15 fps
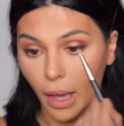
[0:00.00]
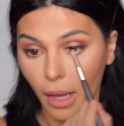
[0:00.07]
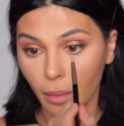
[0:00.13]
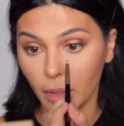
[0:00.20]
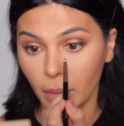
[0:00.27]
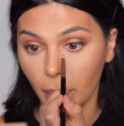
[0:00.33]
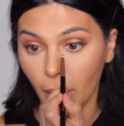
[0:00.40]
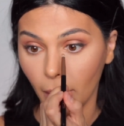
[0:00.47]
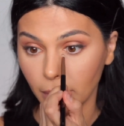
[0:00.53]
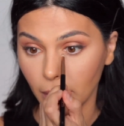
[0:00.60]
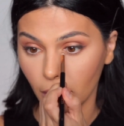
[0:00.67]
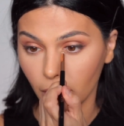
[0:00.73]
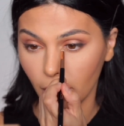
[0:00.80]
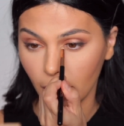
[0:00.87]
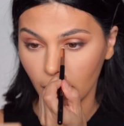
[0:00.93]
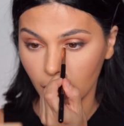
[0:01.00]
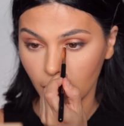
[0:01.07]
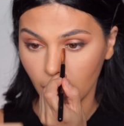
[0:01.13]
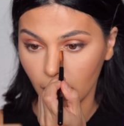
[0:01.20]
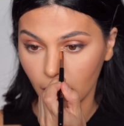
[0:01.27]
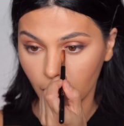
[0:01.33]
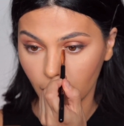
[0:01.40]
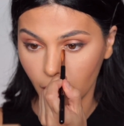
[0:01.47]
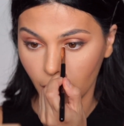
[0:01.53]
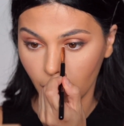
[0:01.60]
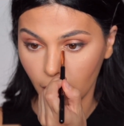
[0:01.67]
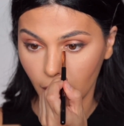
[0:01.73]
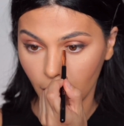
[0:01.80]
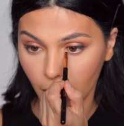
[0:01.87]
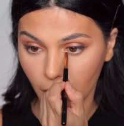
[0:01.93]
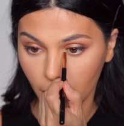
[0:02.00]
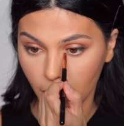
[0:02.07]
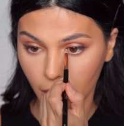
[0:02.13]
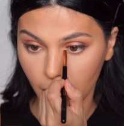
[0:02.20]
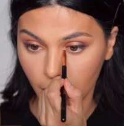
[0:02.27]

And I'm gonna pop that right at the inner corner